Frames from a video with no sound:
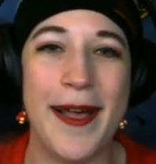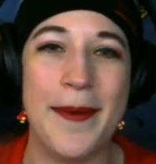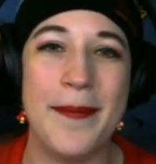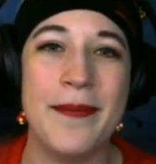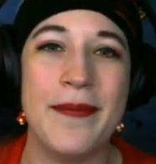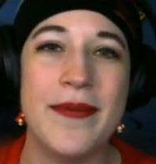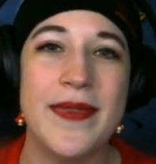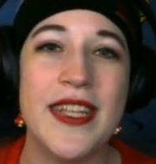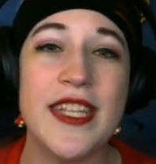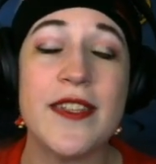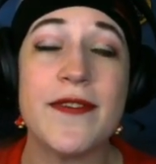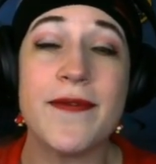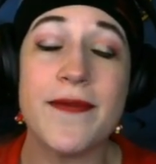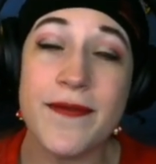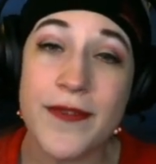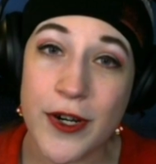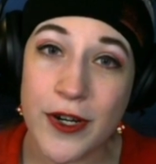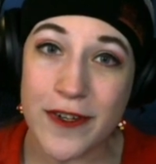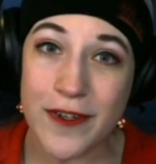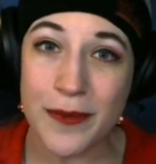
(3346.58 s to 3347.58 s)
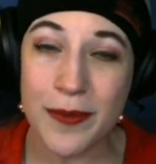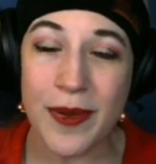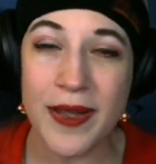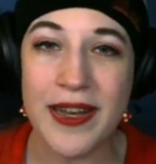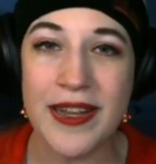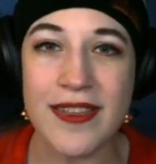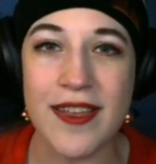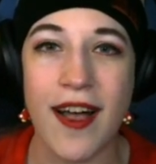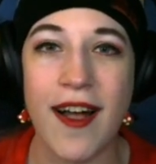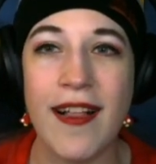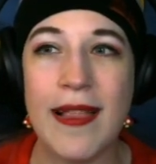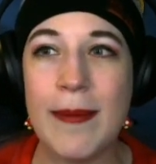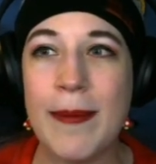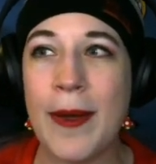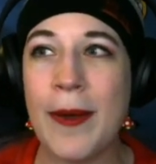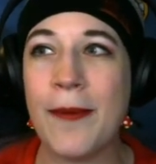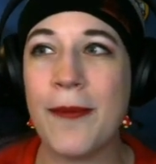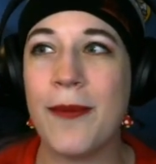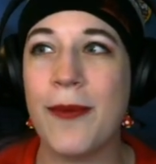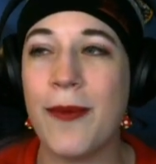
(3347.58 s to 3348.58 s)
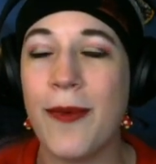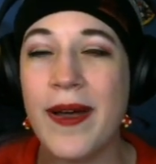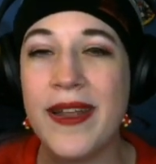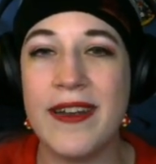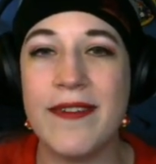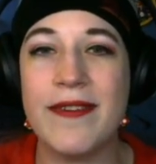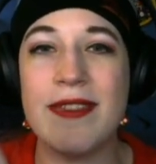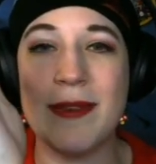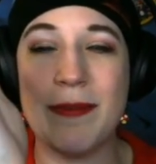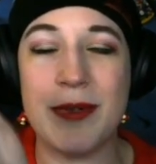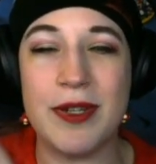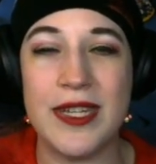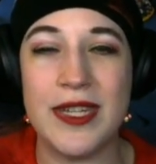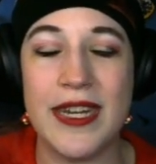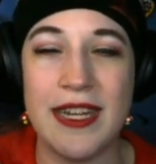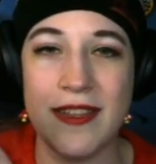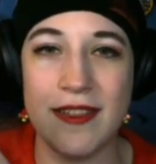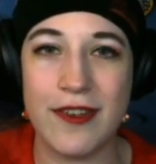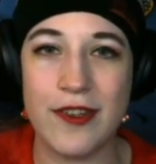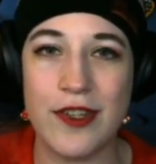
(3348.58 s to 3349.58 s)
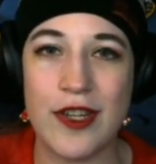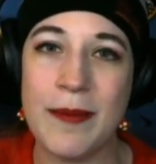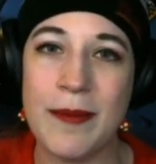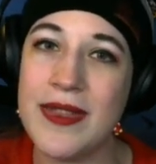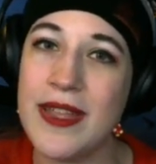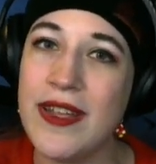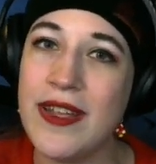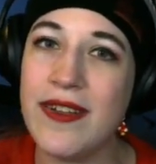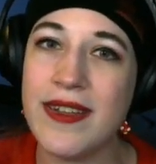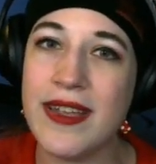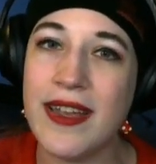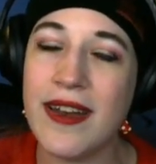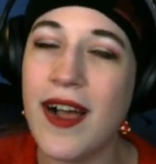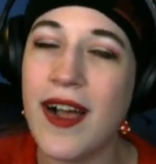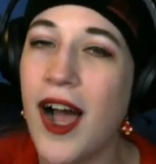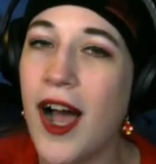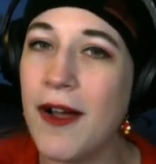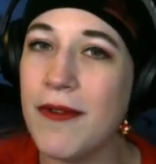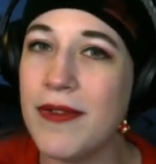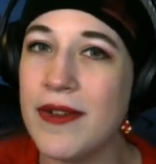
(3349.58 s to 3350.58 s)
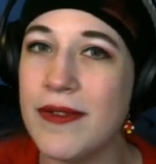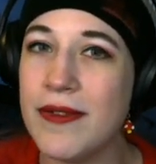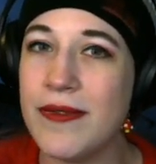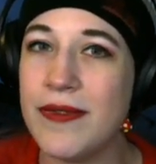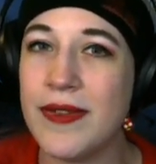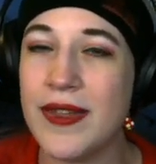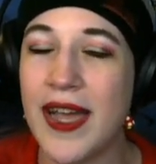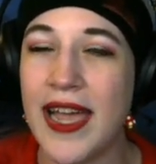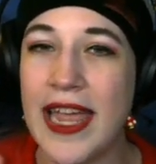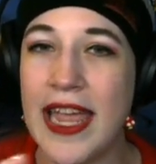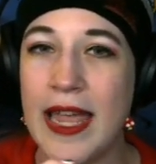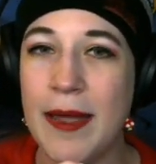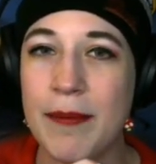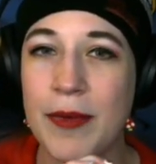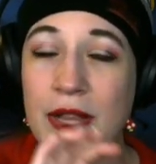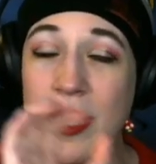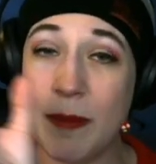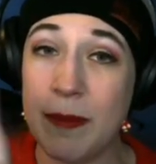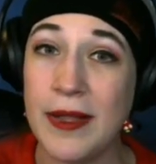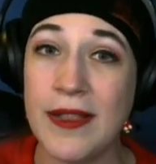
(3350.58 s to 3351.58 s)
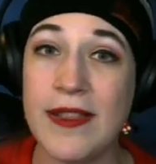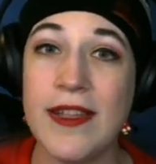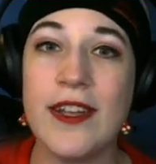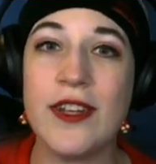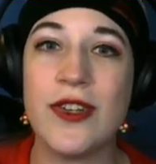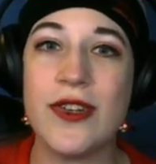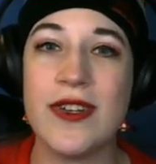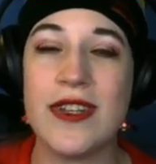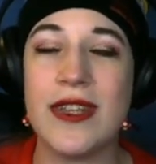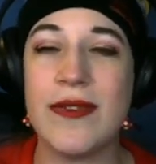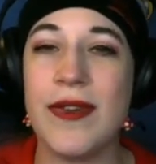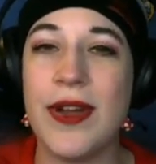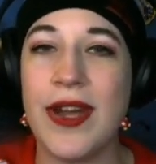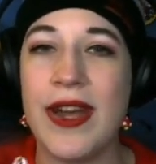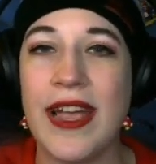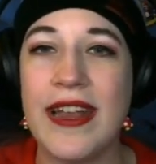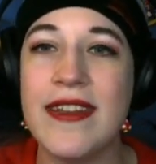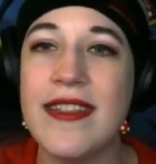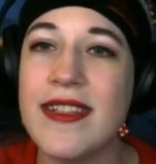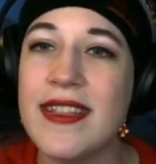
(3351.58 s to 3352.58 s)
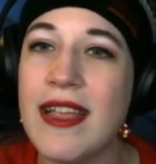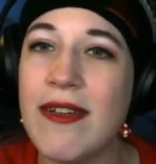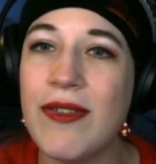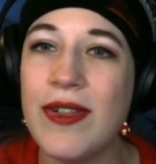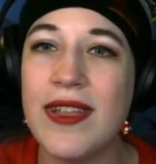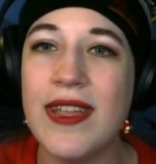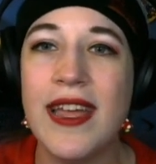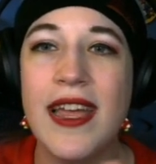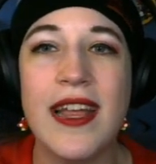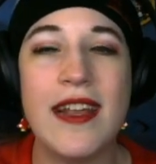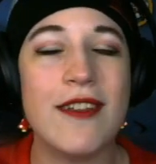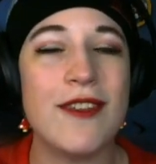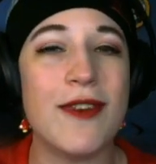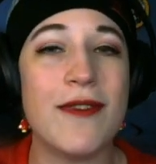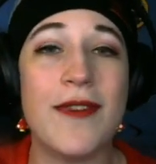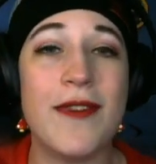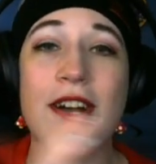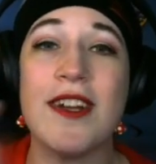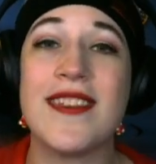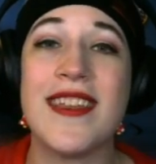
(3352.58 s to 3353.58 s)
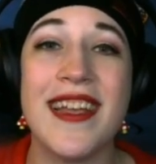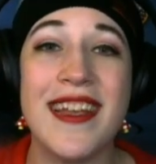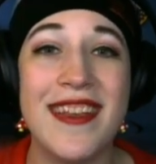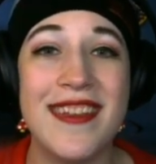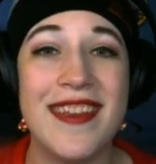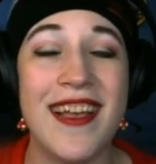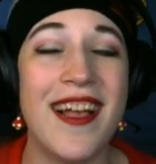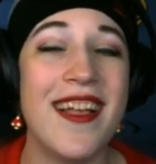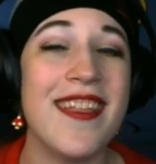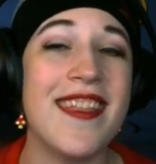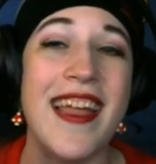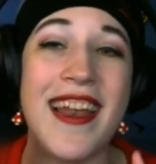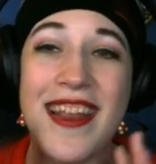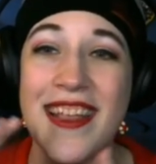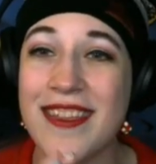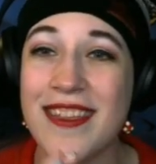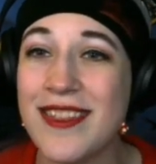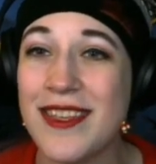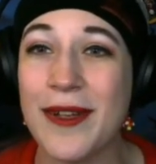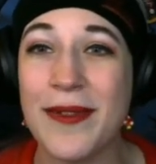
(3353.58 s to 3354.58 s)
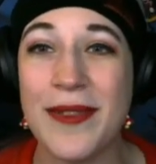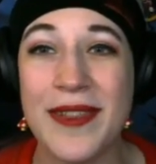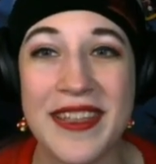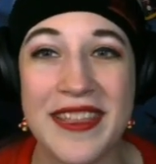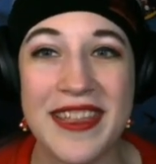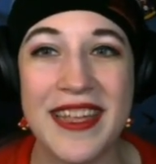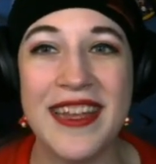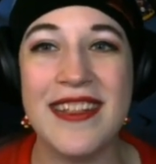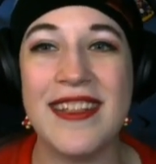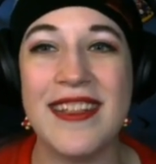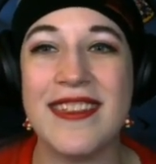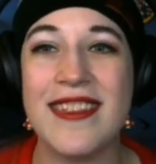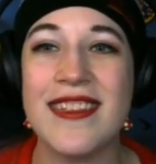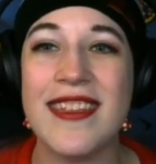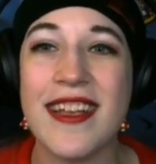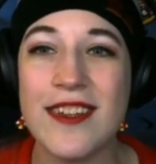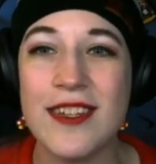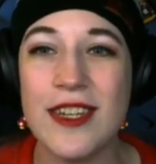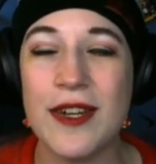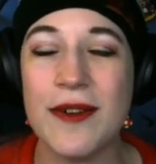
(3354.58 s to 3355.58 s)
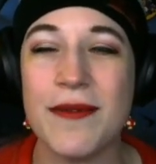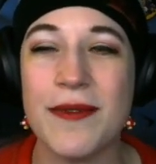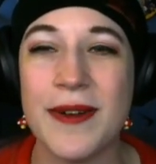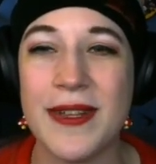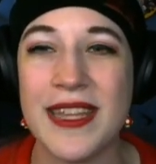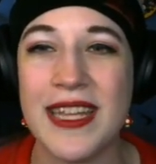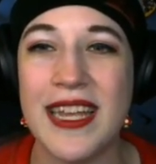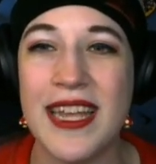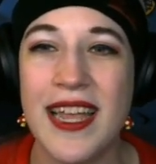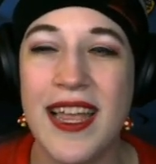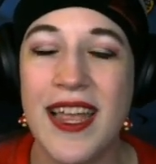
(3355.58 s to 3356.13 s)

This first one is all about one of the particular jumps that you'll get off of a bullet bill launcher at the very end of the level. So far as I can tell, that is the only thing. This is actually a really